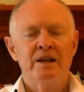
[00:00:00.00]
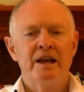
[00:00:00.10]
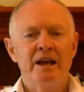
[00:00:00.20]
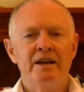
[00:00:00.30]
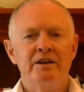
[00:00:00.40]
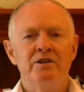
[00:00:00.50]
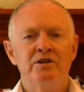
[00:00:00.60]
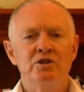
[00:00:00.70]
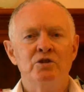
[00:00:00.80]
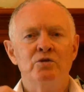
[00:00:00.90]
And
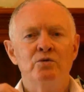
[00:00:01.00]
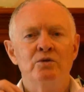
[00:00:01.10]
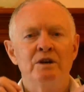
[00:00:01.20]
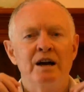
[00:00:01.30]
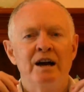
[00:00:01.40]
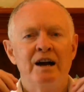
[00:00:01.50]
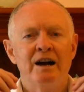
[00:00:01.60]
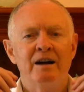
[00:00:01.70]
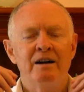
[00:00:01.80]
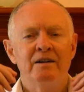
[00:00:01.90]
you
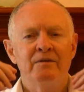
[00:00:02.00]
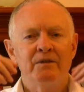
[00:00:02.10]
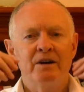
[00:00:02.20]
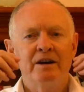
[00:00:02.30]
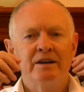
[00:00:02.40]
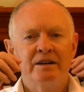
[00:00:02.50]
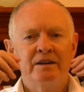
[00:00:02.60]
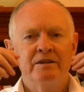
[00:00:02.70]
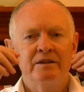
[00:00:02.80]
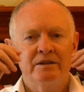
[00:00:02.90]
are
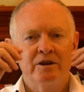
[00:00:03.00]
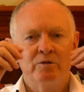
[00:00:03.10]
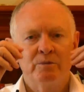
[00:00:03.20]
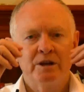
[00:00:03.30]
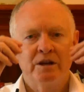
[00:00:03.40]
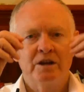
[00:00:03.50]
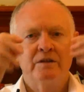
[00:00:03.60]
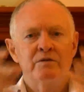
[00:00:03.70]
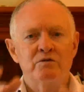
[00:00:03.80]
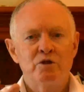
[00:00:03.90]
finding that there'll be a lot
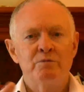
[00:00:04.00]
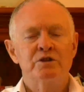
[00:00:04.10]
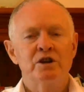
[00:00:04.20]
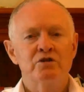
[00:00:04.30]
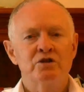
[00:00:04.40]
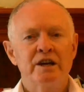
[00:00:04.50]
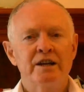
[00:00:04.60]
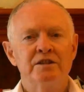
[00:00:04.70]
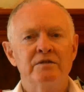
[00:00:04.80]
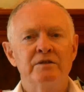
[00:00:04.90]
of group social
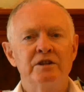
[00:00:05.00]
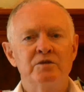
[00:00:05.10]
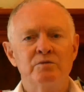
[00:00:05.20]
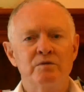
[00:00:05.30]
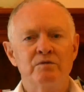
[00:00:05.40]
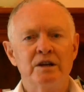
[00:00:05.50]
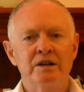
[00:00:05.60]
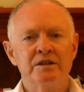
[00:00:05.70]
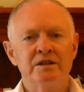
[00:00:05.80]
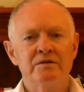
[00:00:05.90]
activities with
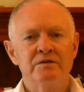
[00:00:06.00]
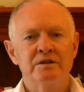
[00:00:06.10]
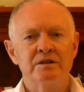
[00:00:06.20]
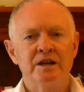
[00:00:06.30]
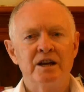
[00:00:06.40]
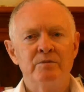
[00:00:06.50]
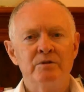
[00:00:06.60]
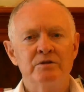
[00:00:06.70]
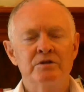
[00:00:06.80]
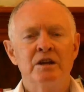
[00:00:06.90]
relatives and
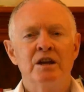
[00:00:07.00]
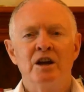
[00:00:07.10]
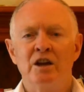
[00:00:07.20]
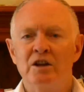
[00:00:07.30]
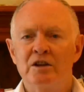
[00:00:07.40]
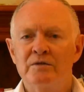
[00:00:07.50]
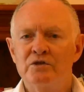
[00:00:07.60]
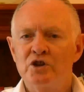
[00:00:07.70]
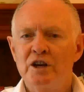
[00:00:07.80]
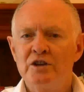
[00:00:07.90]
neighbours, a lot
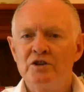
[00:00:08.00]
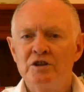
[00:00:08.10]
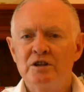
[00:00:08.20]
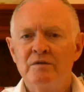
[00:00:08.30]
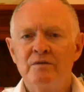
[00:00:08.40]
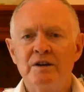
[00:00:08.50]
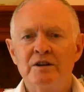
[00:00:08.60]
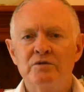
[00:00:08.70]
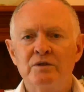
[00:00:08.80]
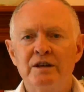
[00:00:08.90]
of changing and
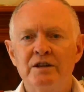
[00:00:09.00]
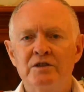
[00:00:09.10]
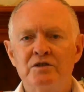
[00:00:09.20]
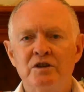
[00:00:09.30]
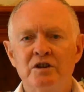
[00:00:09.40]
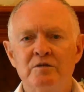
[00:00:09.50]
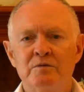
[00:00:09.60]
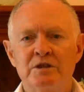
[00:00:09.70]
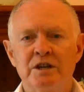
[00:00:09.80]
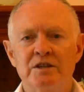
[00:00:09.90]
fluctuating
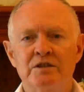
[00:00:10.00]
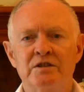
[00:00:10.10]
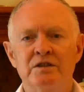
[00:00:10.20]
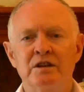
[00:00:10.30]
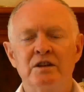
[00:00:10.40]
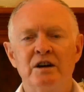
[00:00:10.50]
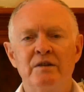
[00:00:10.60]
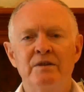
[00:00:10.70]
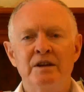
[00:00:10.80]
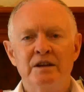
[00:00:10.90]
circumstances in
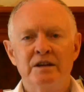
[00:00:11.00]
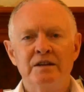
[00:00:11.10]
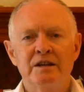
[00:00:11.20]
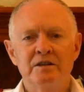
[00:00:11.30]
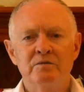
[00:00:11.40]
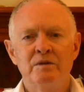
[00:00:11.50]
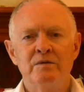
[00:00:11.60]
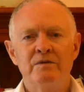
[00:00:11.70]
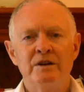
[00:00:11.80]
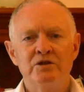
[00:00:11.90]
life connected
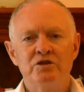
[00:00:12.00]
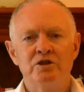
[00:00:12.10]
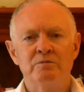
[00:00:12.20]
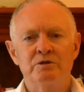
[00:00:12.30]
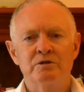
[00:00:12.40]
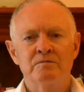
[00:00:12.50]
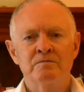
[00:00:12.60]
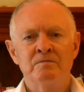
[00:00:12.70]
with friendships.